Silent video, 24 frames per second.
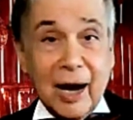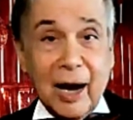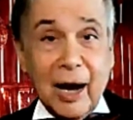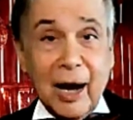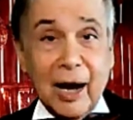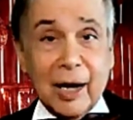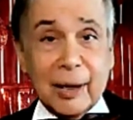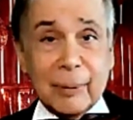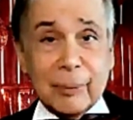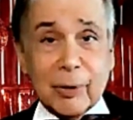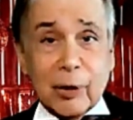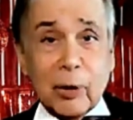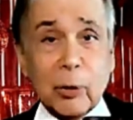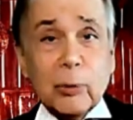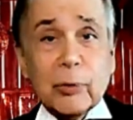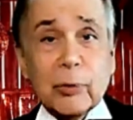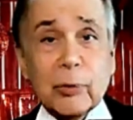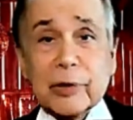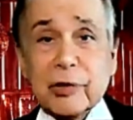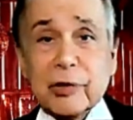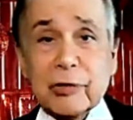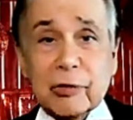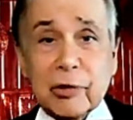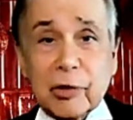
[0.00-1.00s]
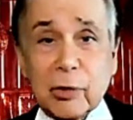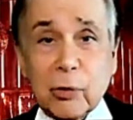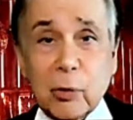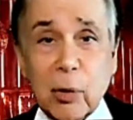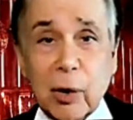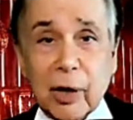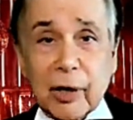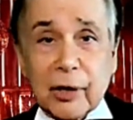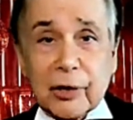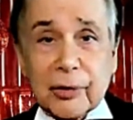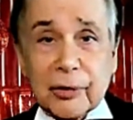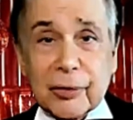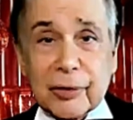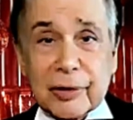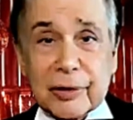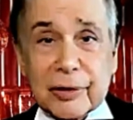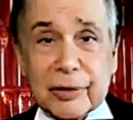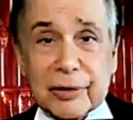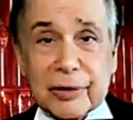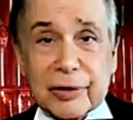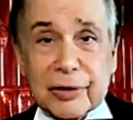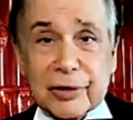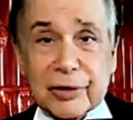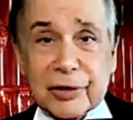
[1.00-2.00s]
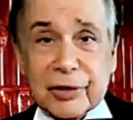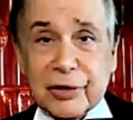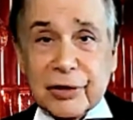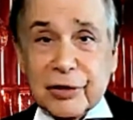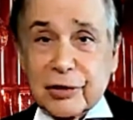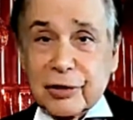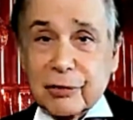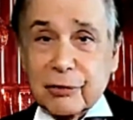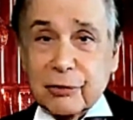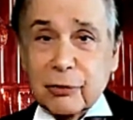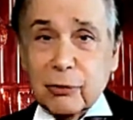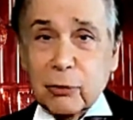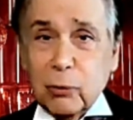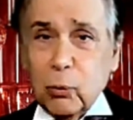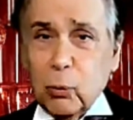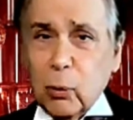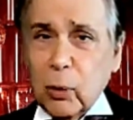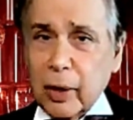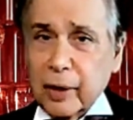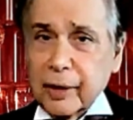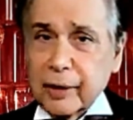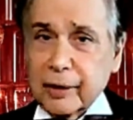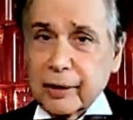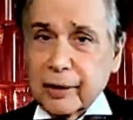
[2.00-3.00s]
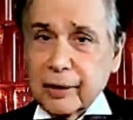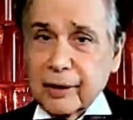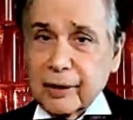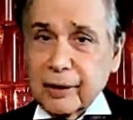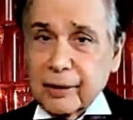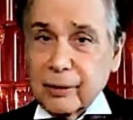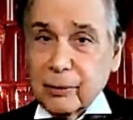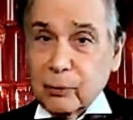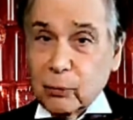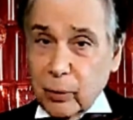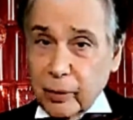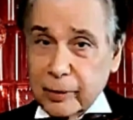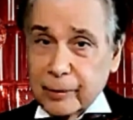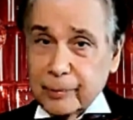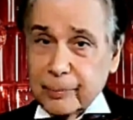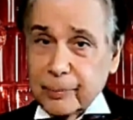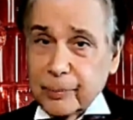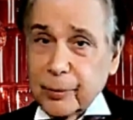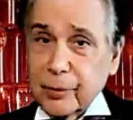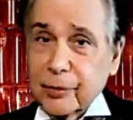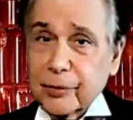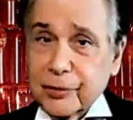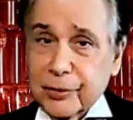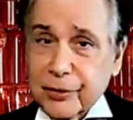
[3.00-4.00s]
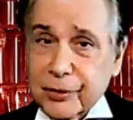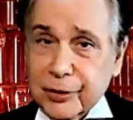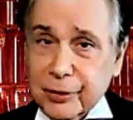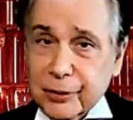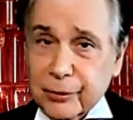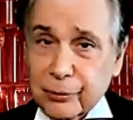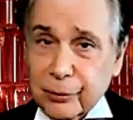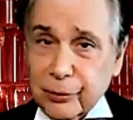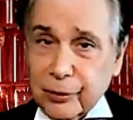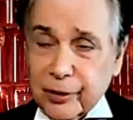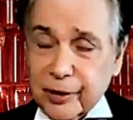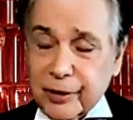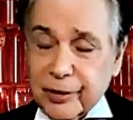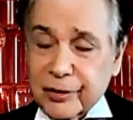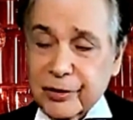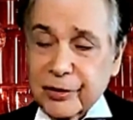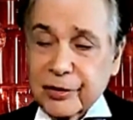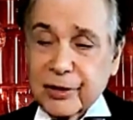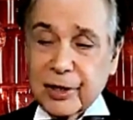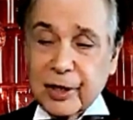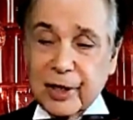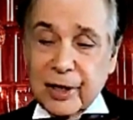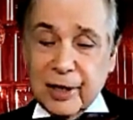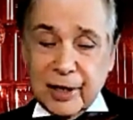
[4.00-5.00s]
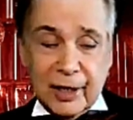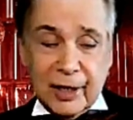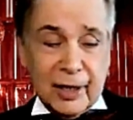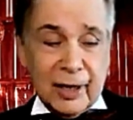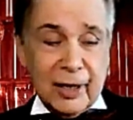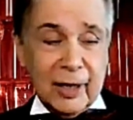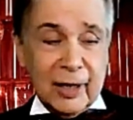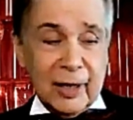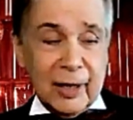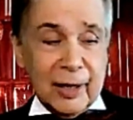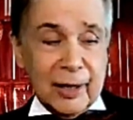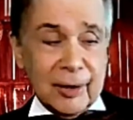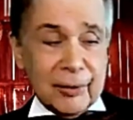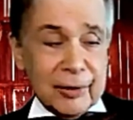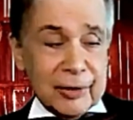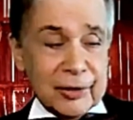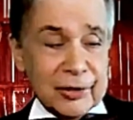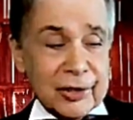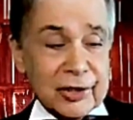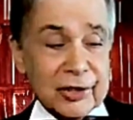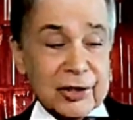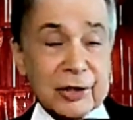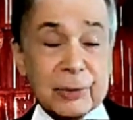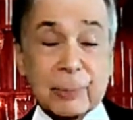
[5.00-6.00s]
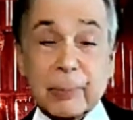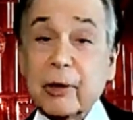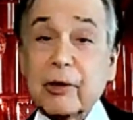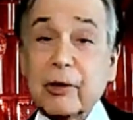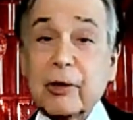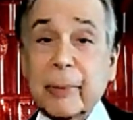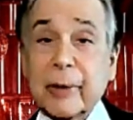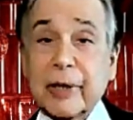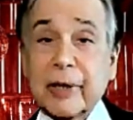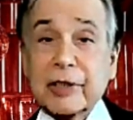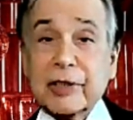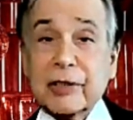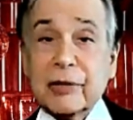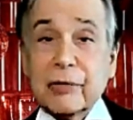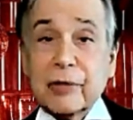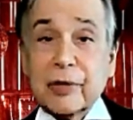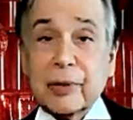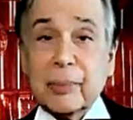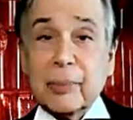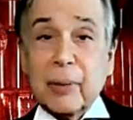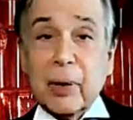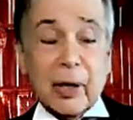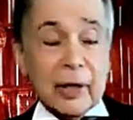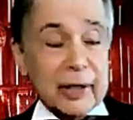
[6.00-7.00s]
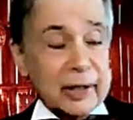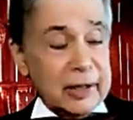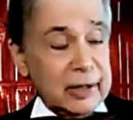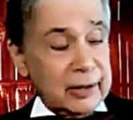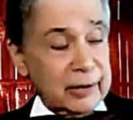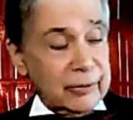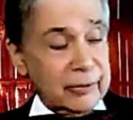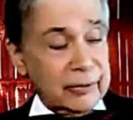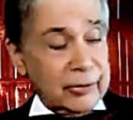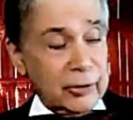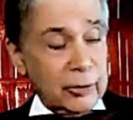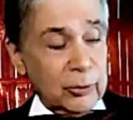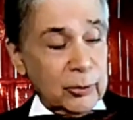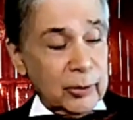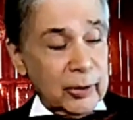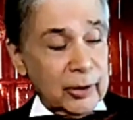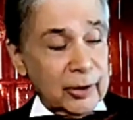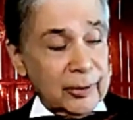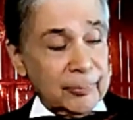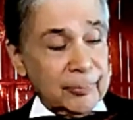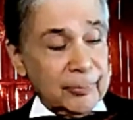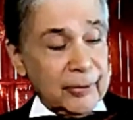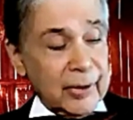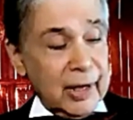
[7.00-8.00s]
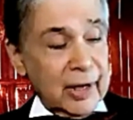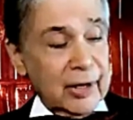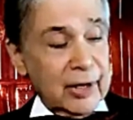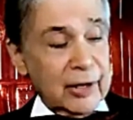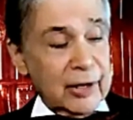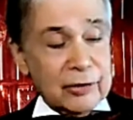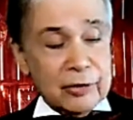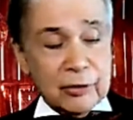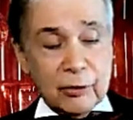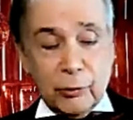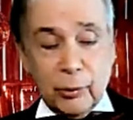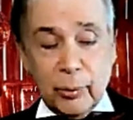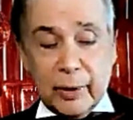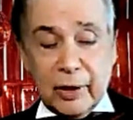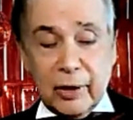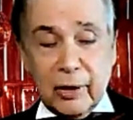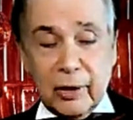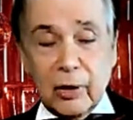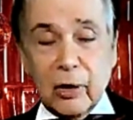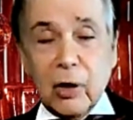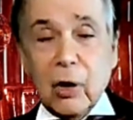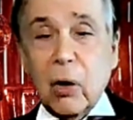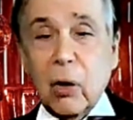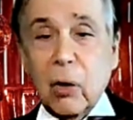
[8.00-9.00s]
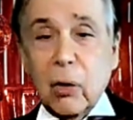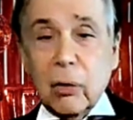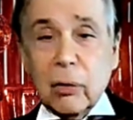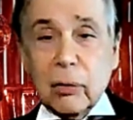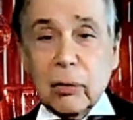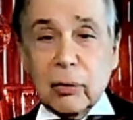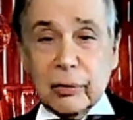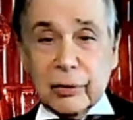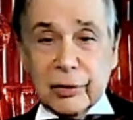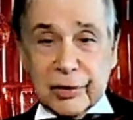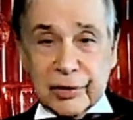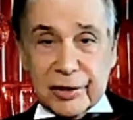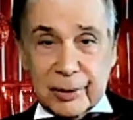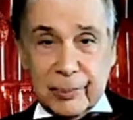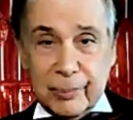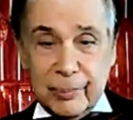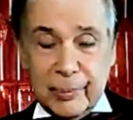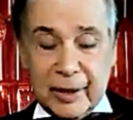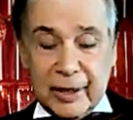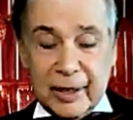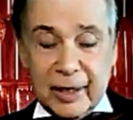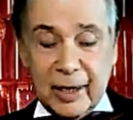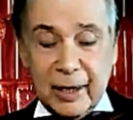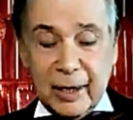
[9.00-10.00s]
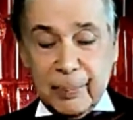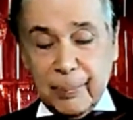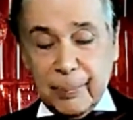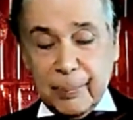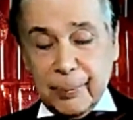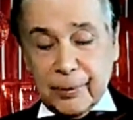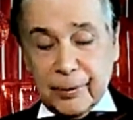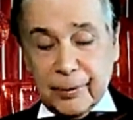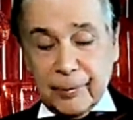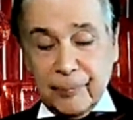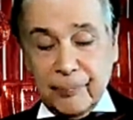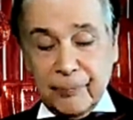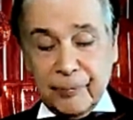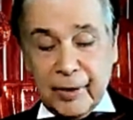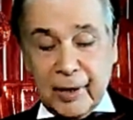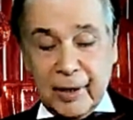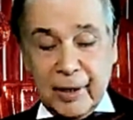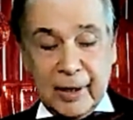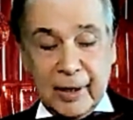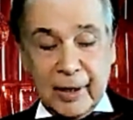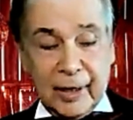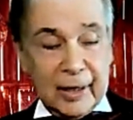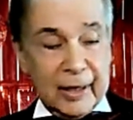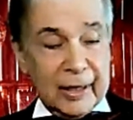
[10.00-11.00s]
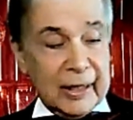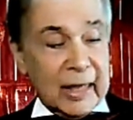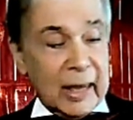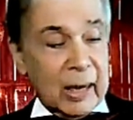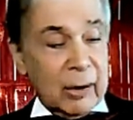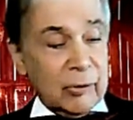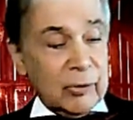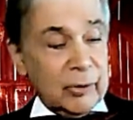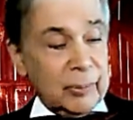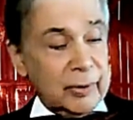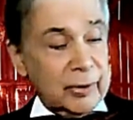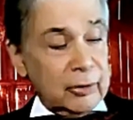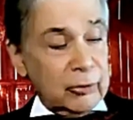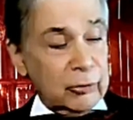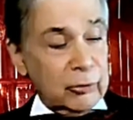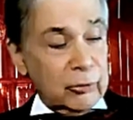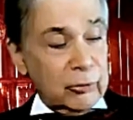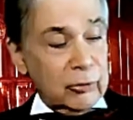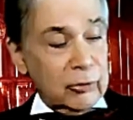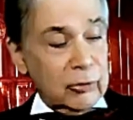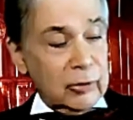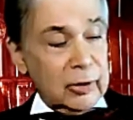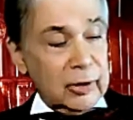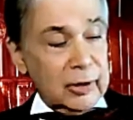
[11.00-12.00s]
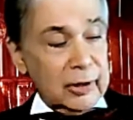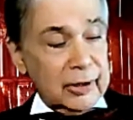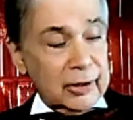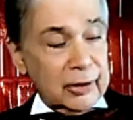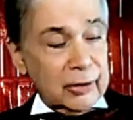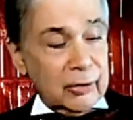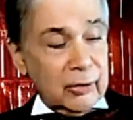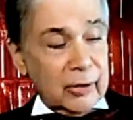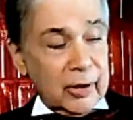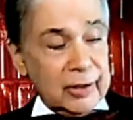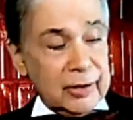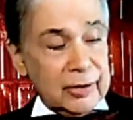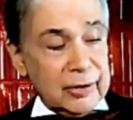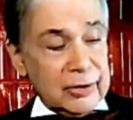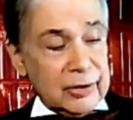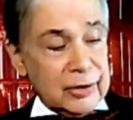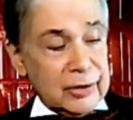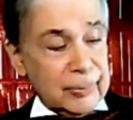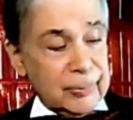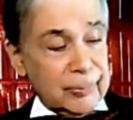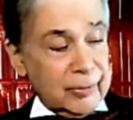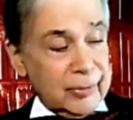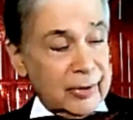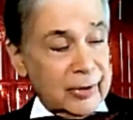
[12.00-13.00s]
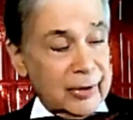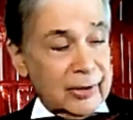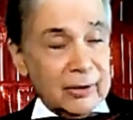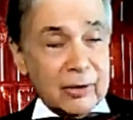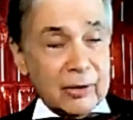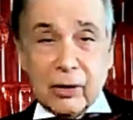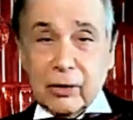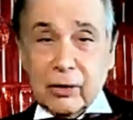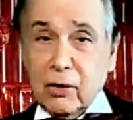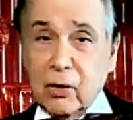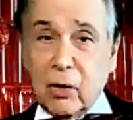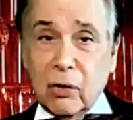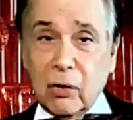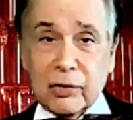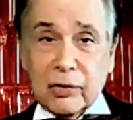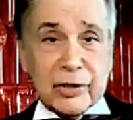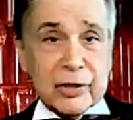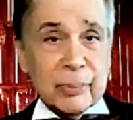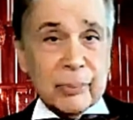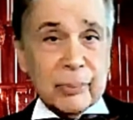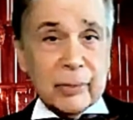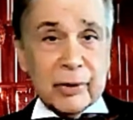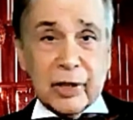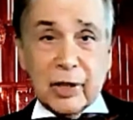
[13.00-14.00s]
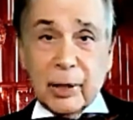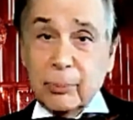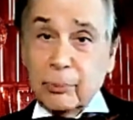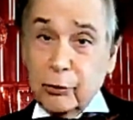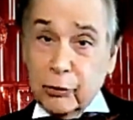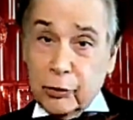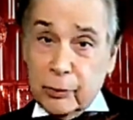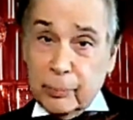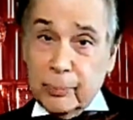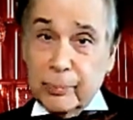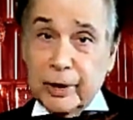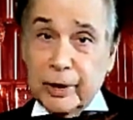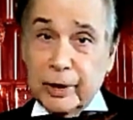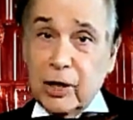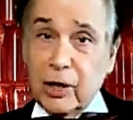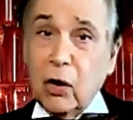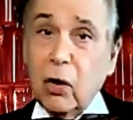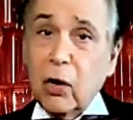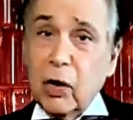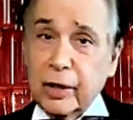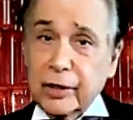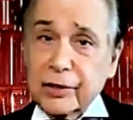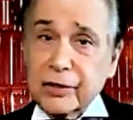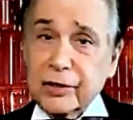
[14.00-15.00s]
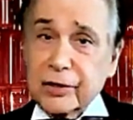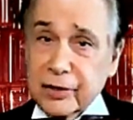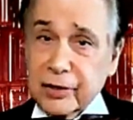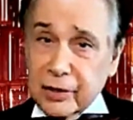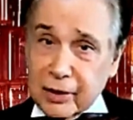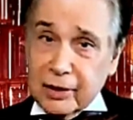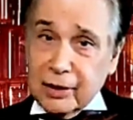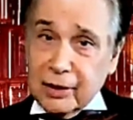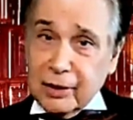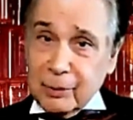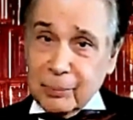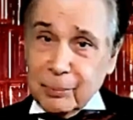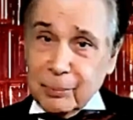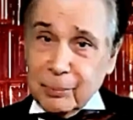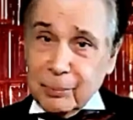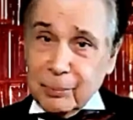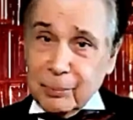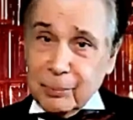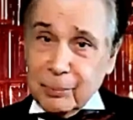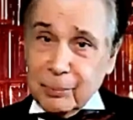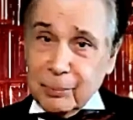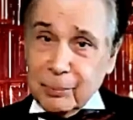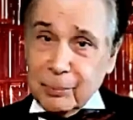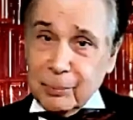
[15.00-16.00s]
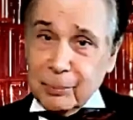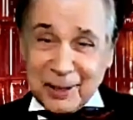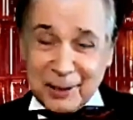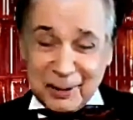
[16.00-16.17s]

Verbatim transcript: I'm going to require the assistance of one one person for this uh, this experiment of the mind, if you will. So if we can call somebody up, that would be really great not call somebody up from beyond, but uh,